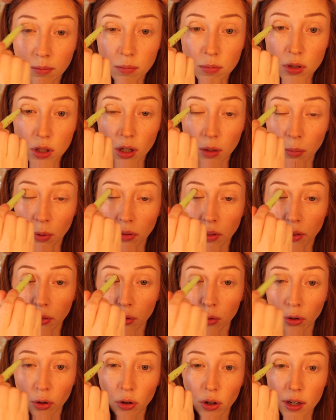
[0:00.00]
I'm just going to put that
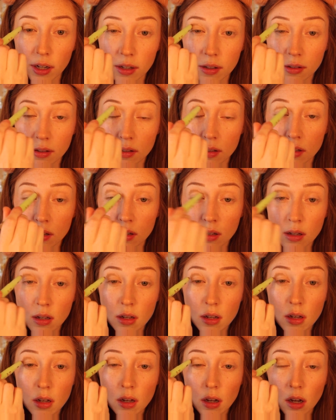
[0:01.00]
through the crease
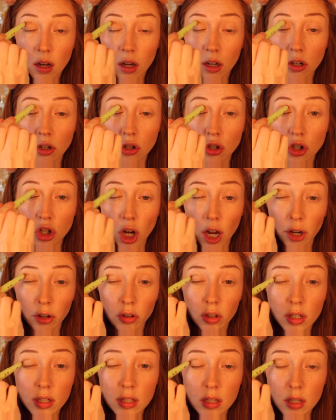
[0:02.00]

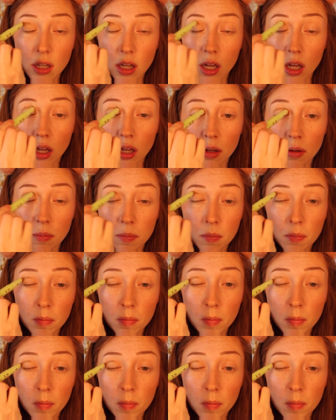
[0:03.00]
generously.